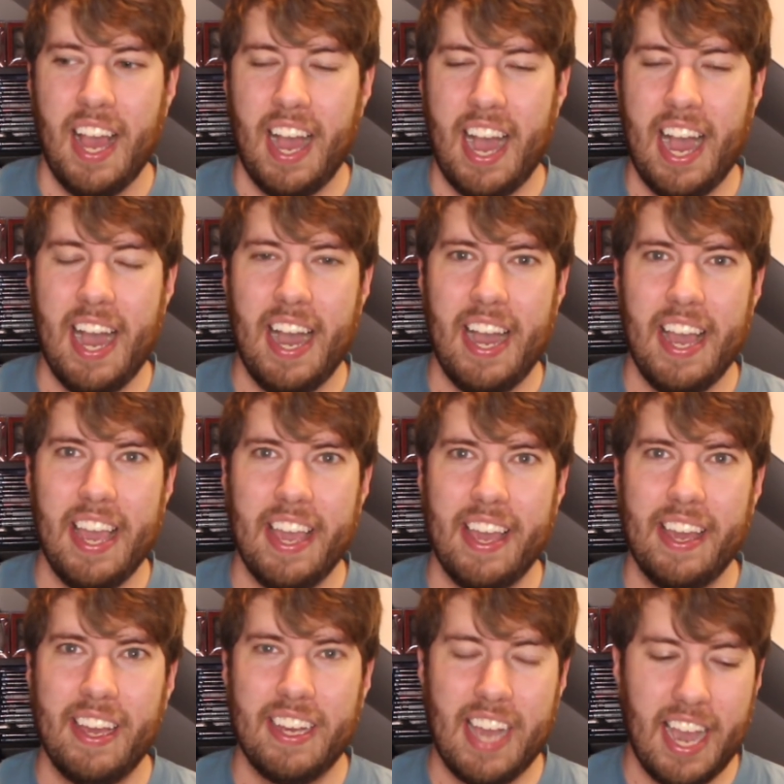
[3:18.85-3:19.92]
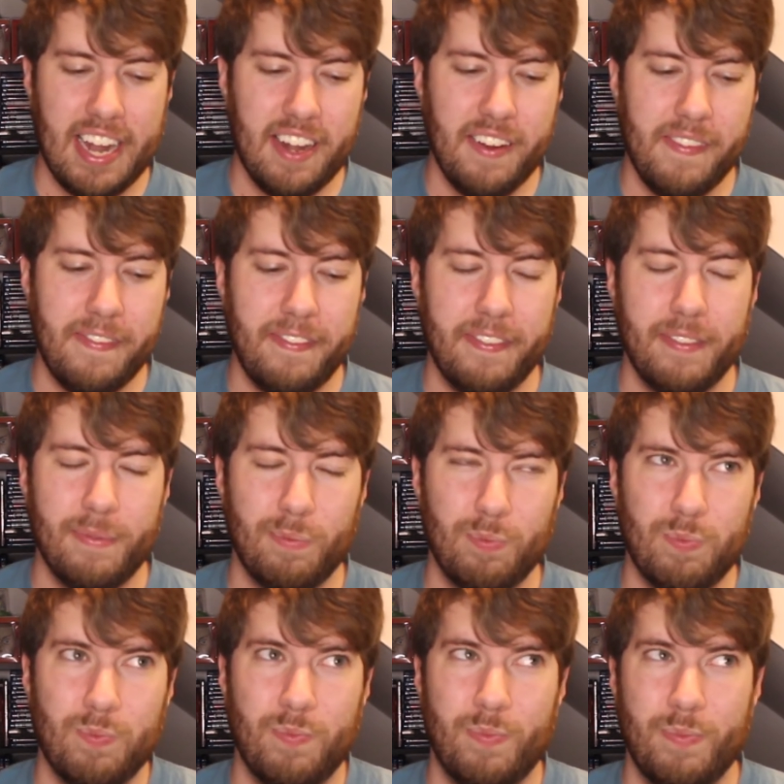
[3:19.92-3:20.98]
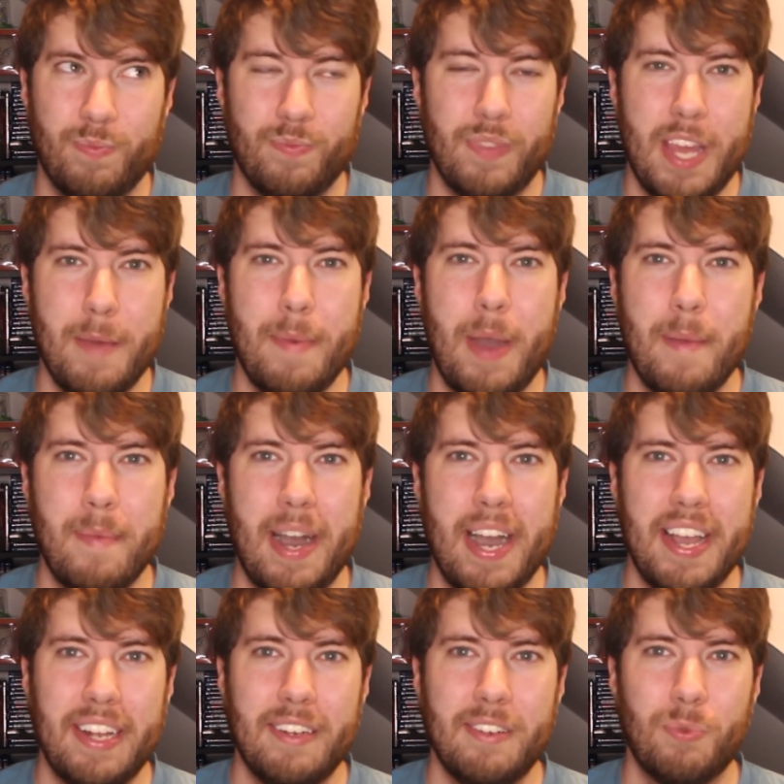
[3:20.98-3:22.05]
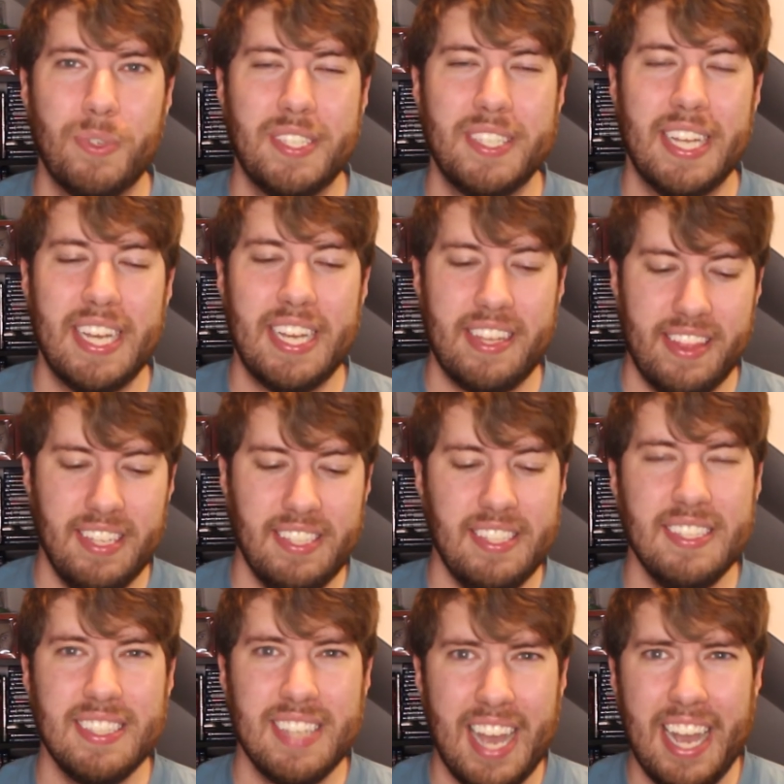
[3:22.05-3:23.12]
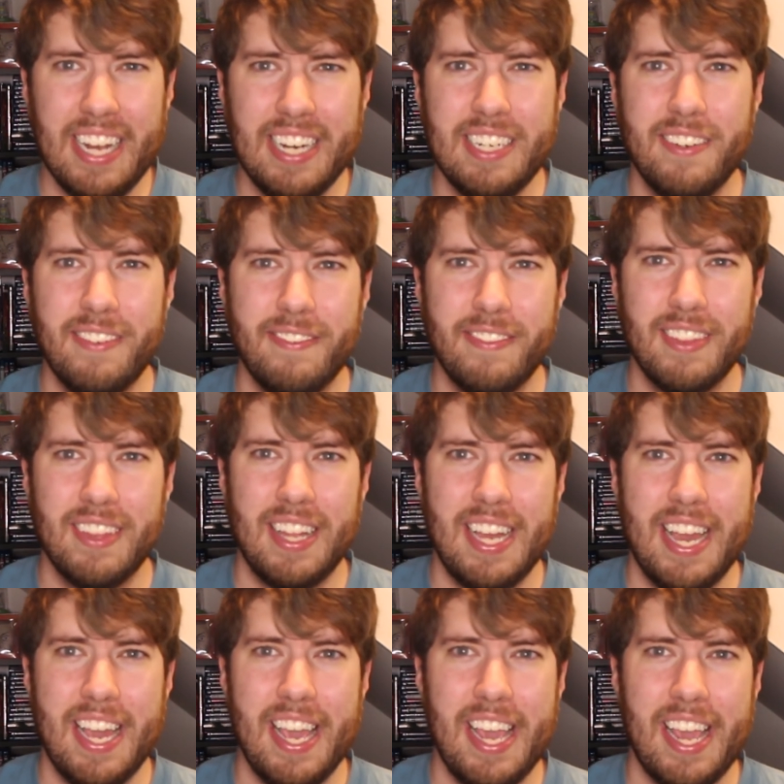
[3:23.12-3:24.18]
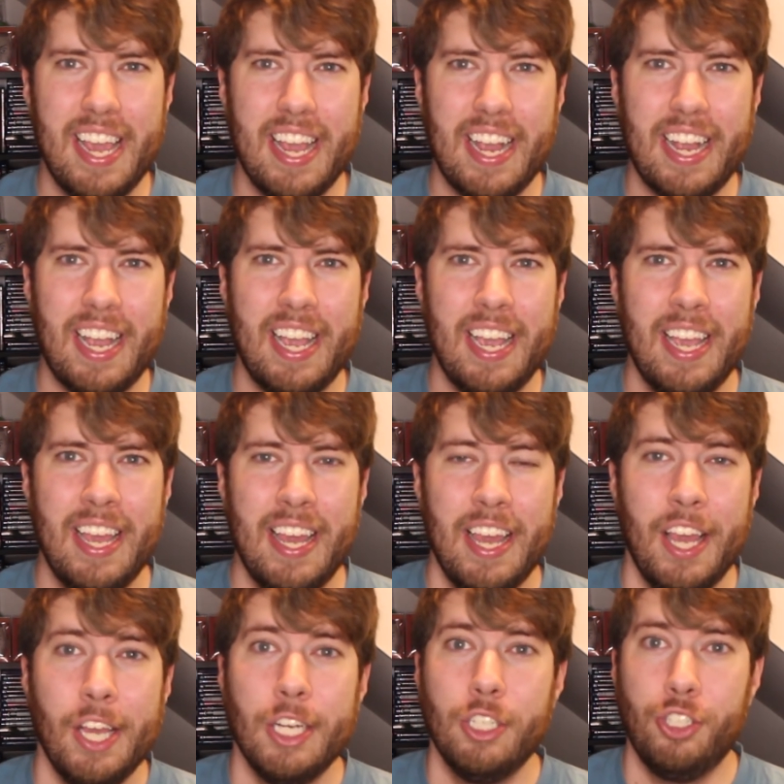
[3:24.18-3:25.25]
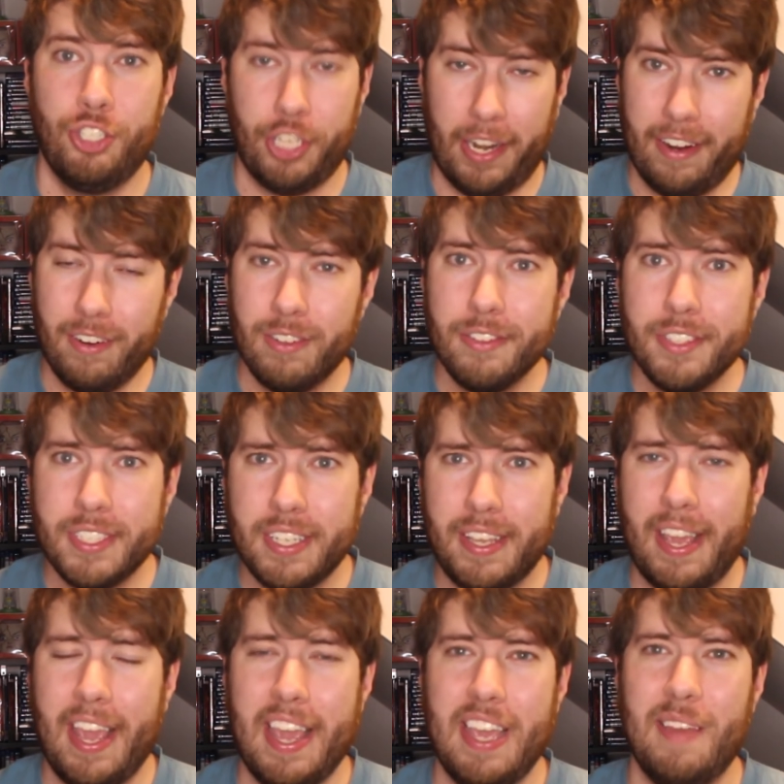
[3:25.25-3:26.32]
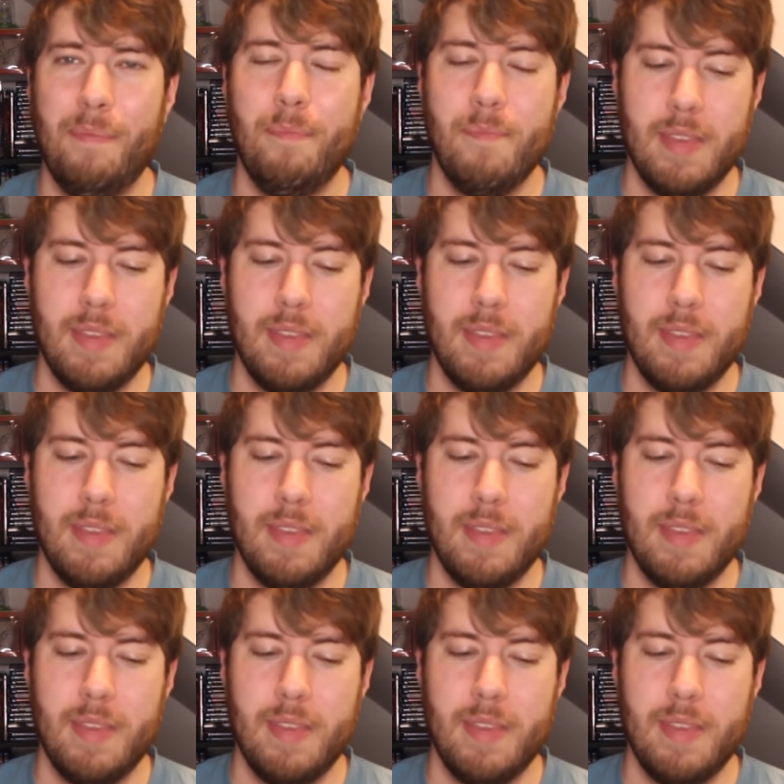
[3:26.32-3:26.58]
I kind of in my mind was like, this is kind of like Gerald's Game